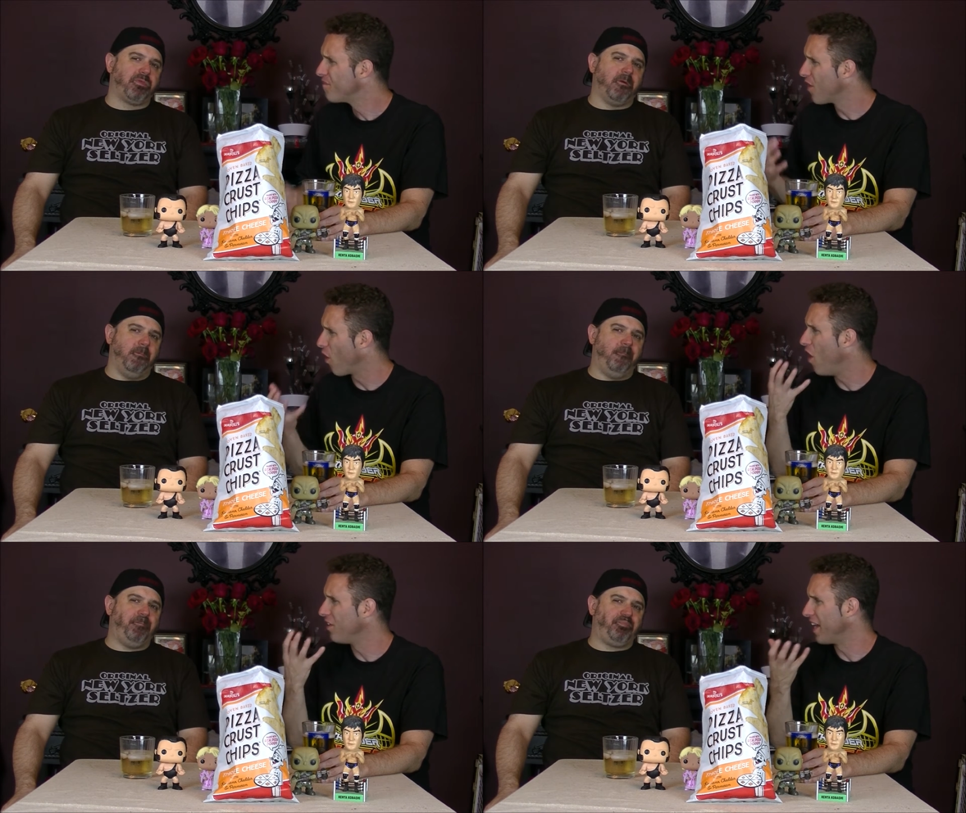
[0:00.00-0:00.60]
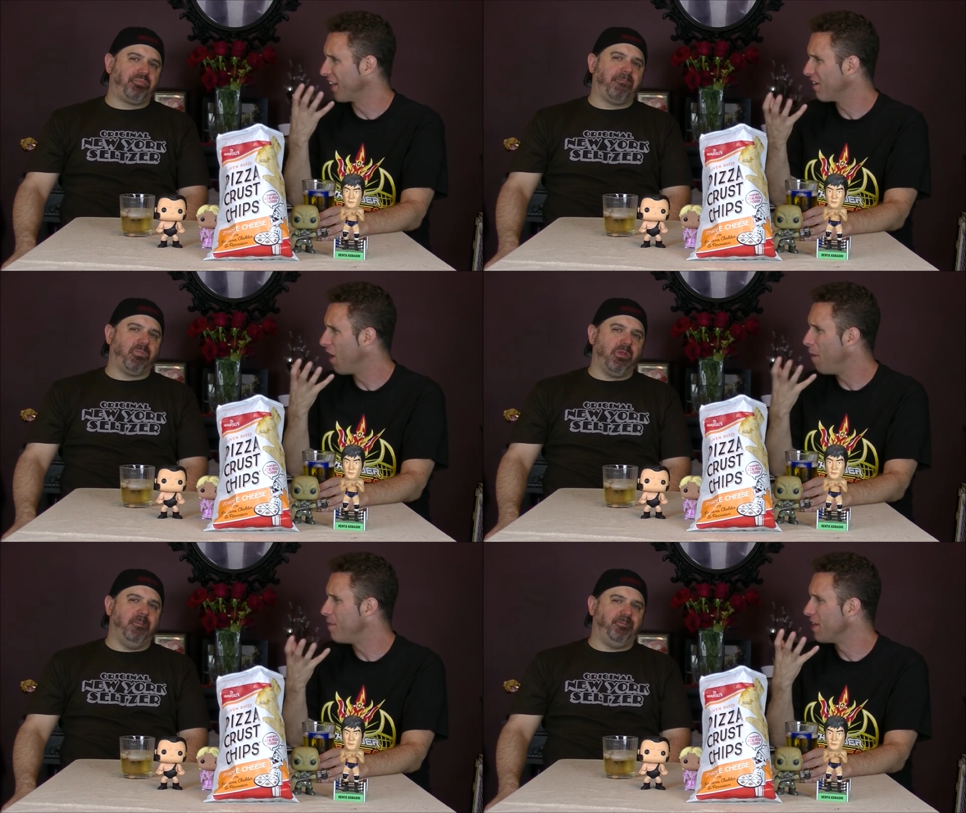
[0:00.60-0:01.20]
Speaker 1: They're all like
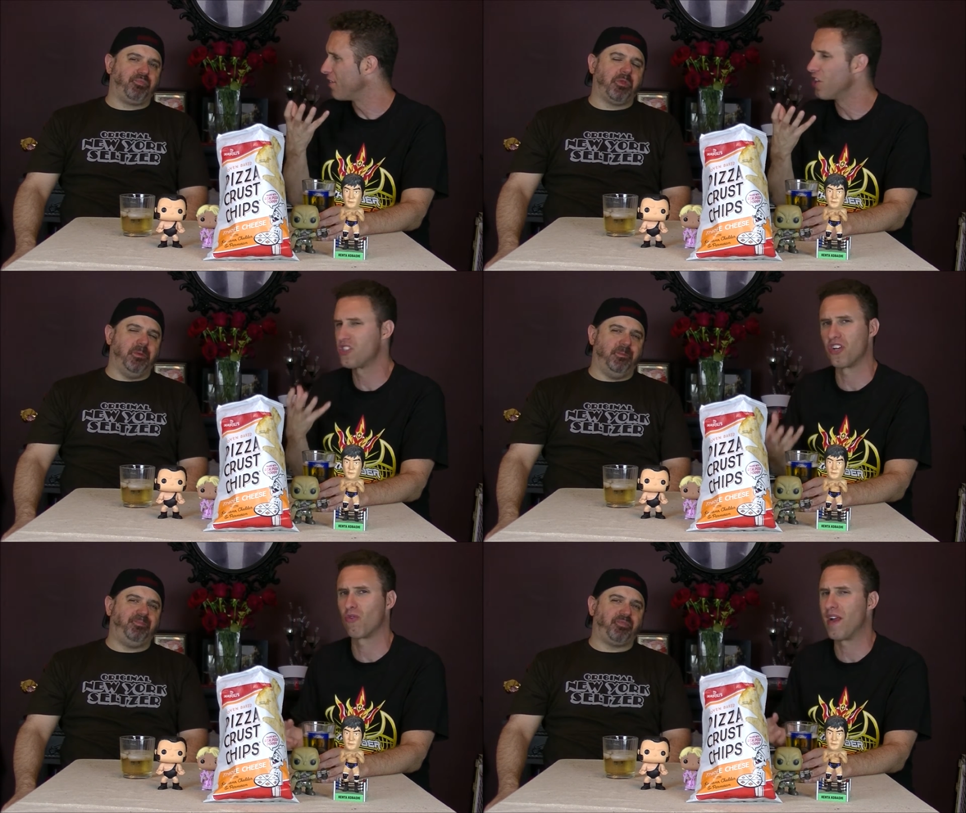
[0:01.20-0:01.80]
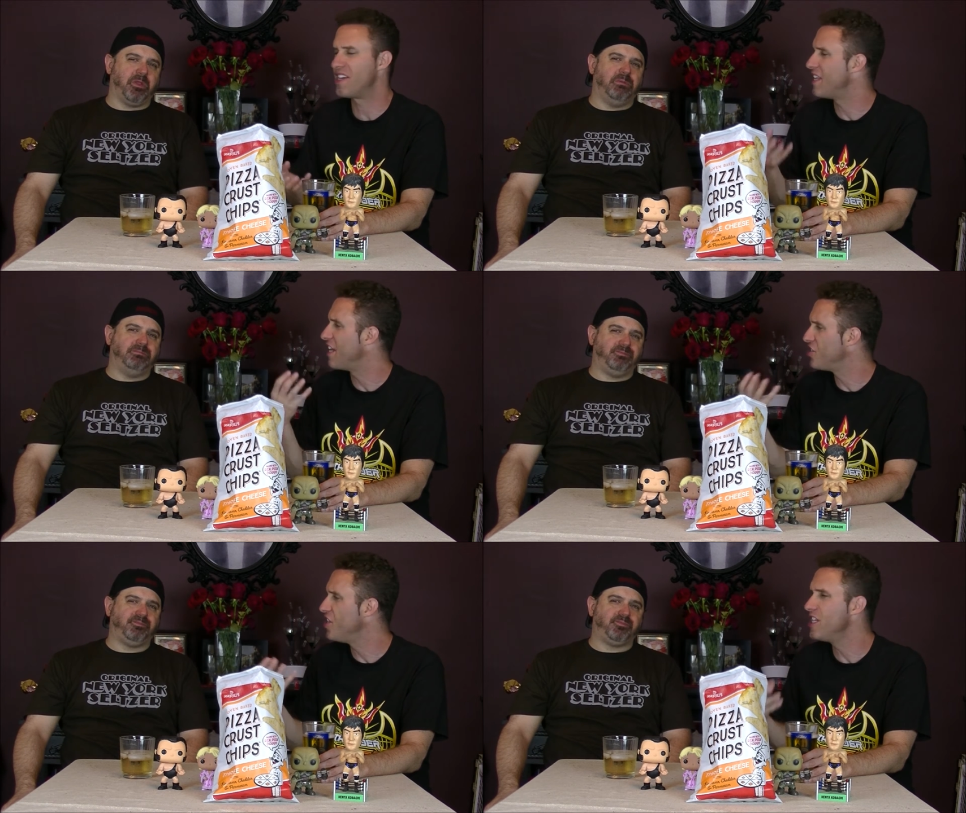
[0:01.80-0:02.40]
up in the nooks and crannies, and
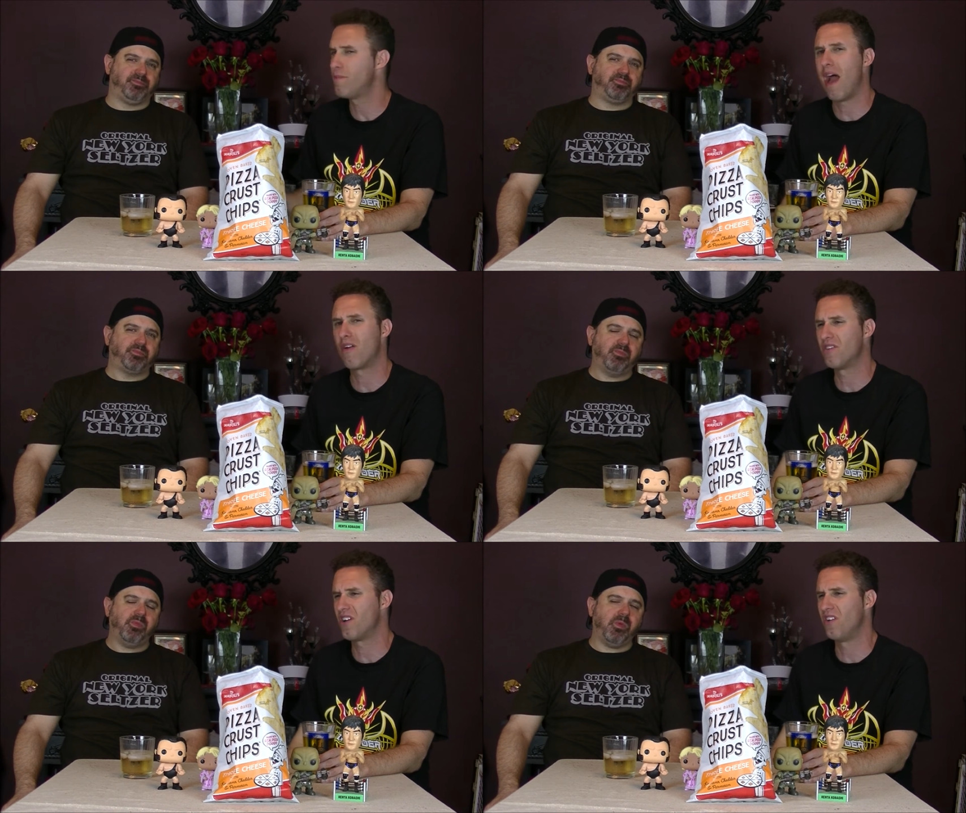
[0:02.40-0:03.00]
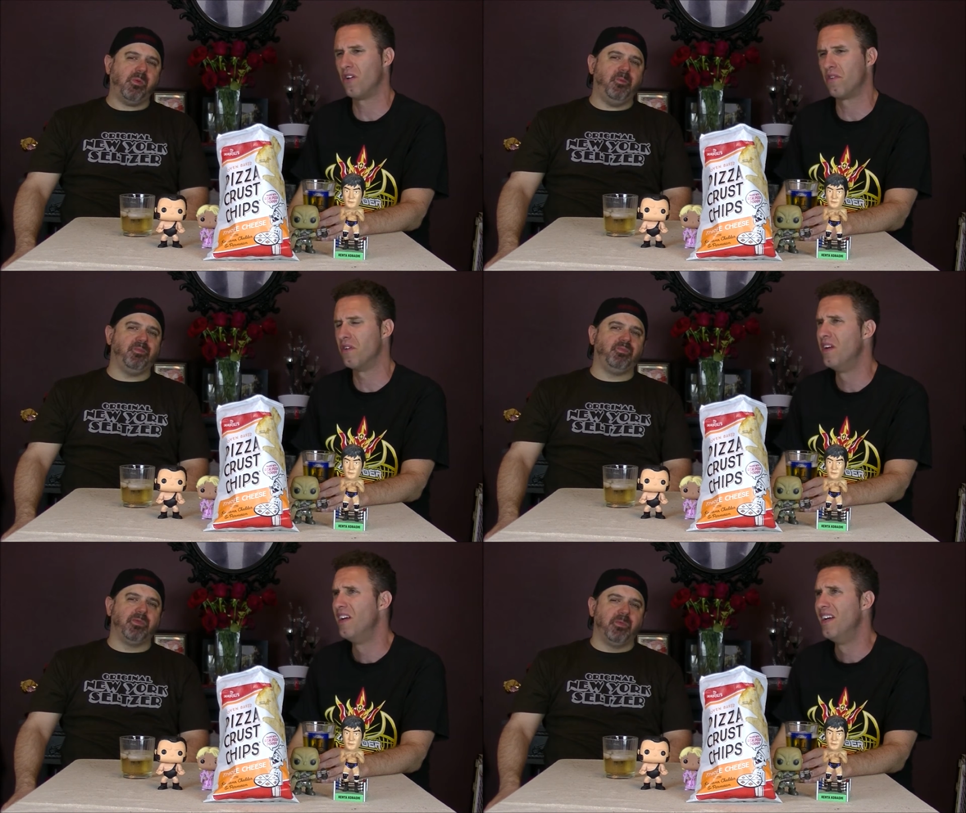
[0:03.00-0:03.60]
that cheese powder's all over.